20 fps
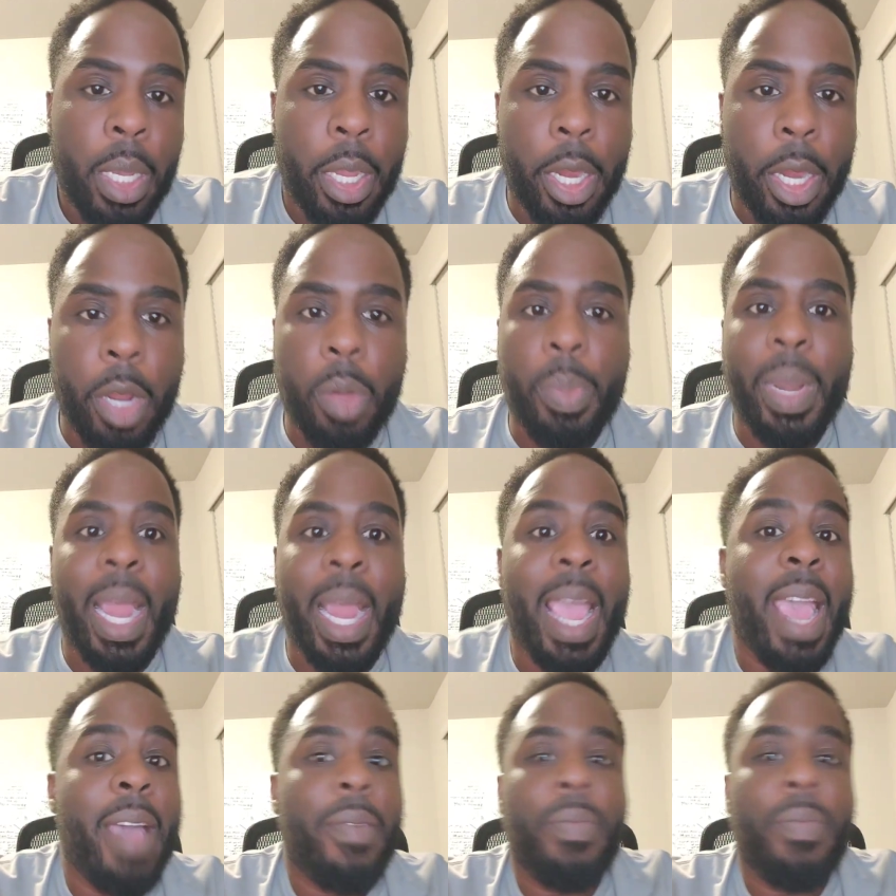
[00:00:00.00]
You know, but
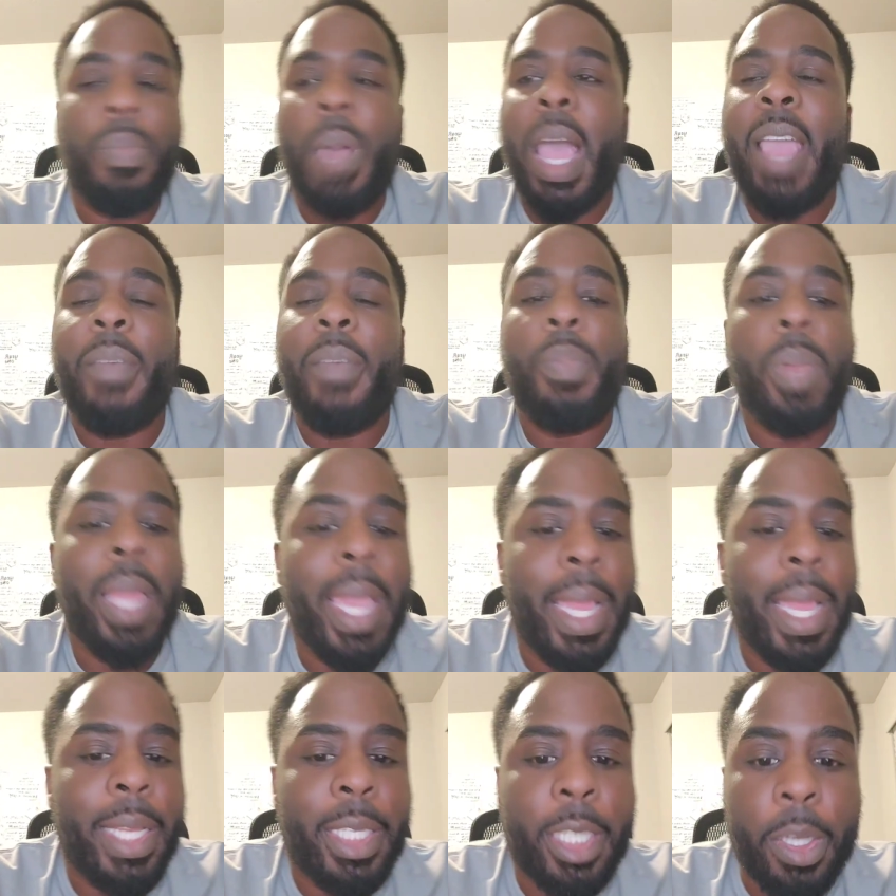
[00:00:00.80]
I have
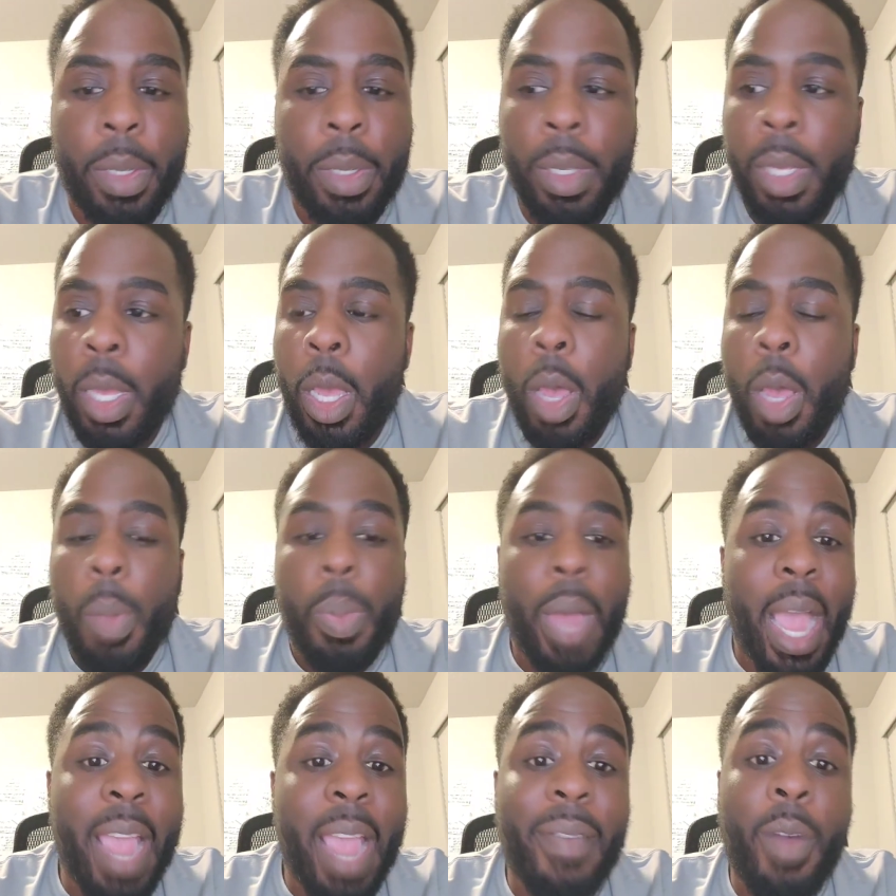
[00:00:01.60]
plans to,
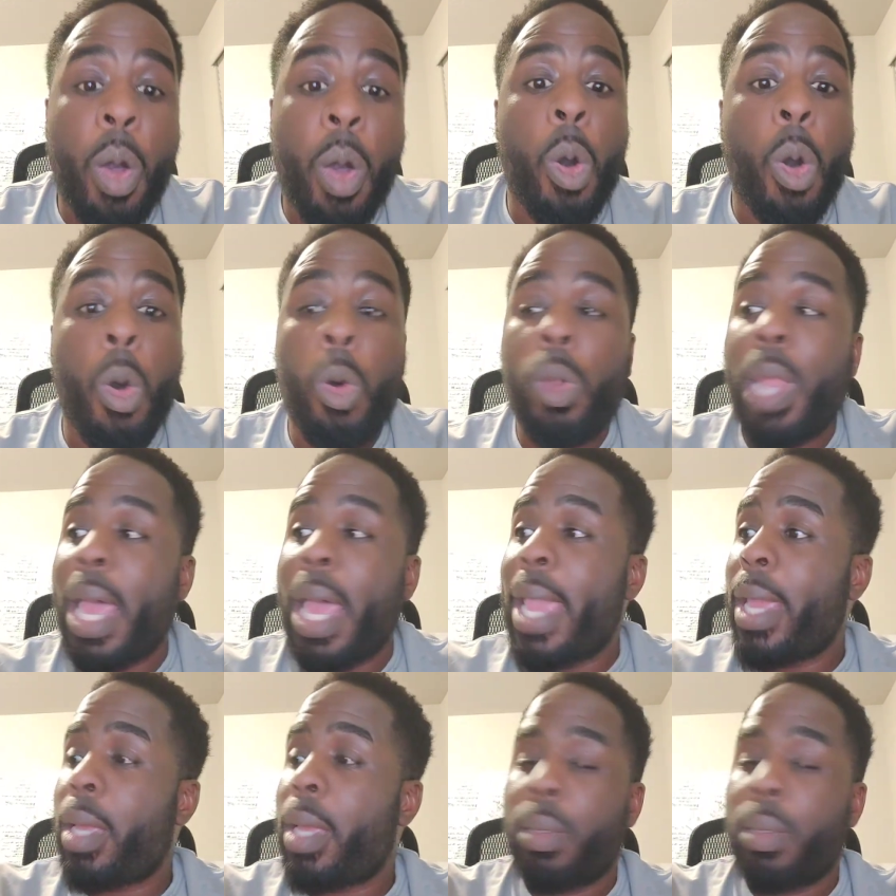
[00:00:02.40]
I have a whole
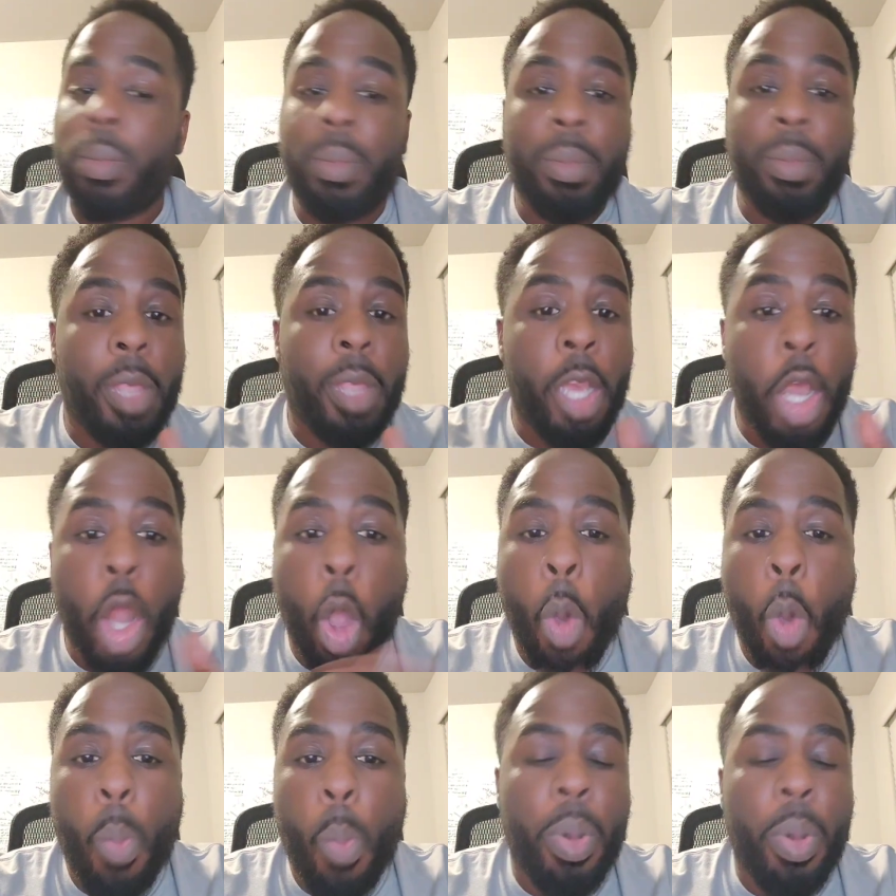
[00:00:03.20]
like
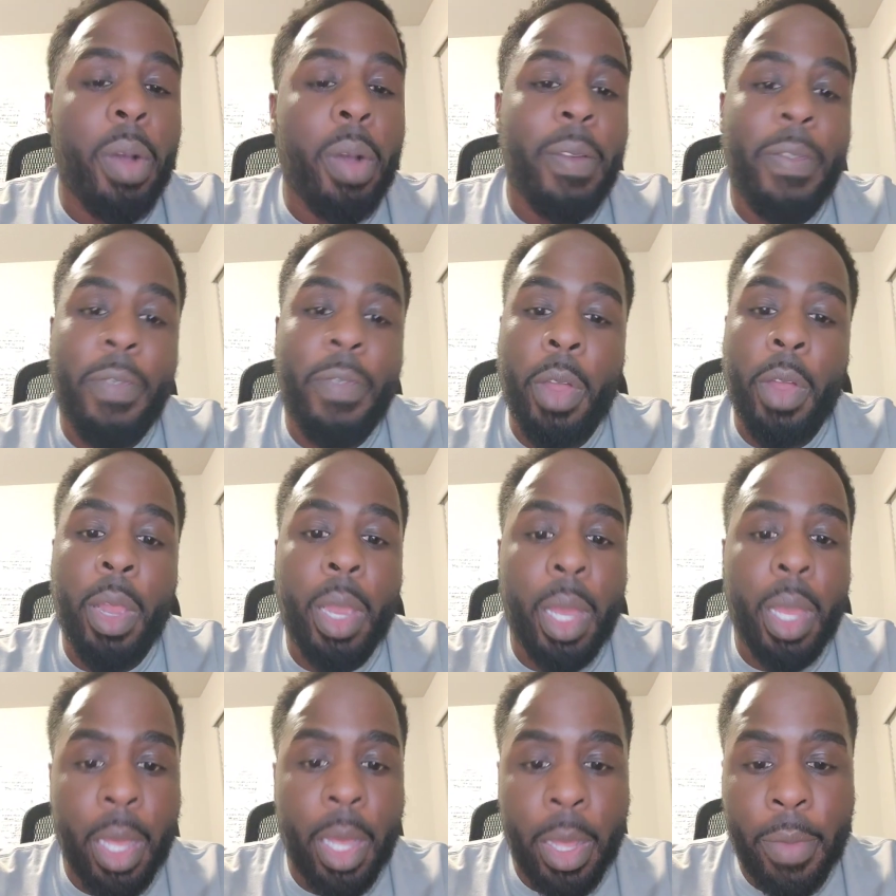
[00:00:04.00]
notebook
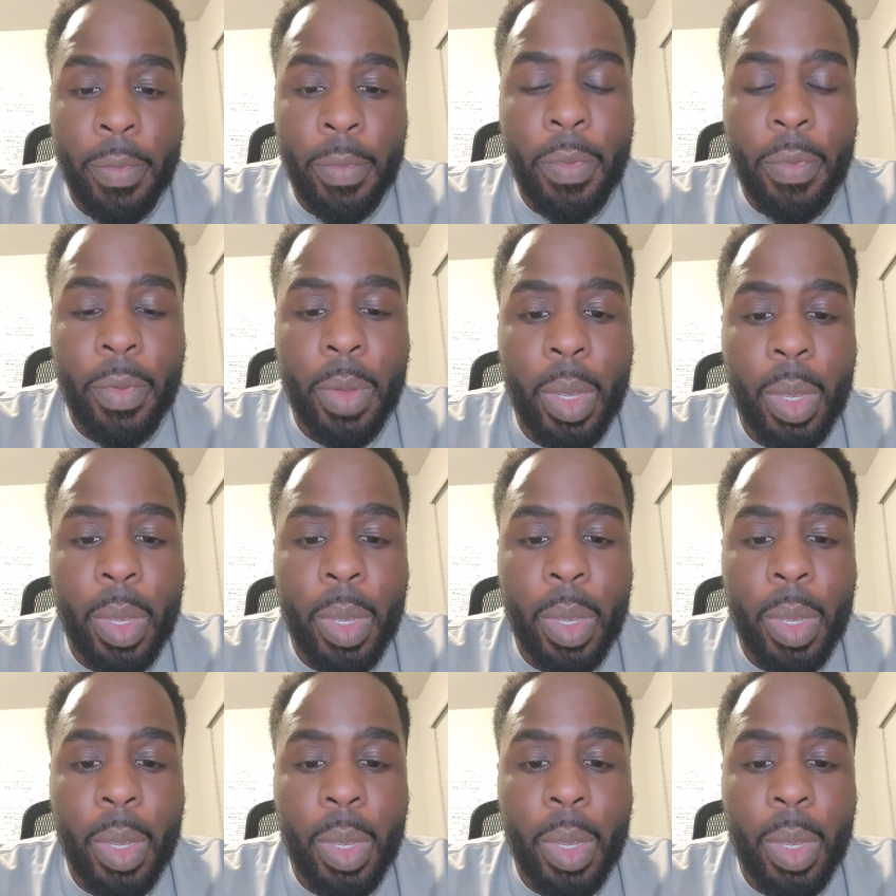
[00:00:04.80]
full of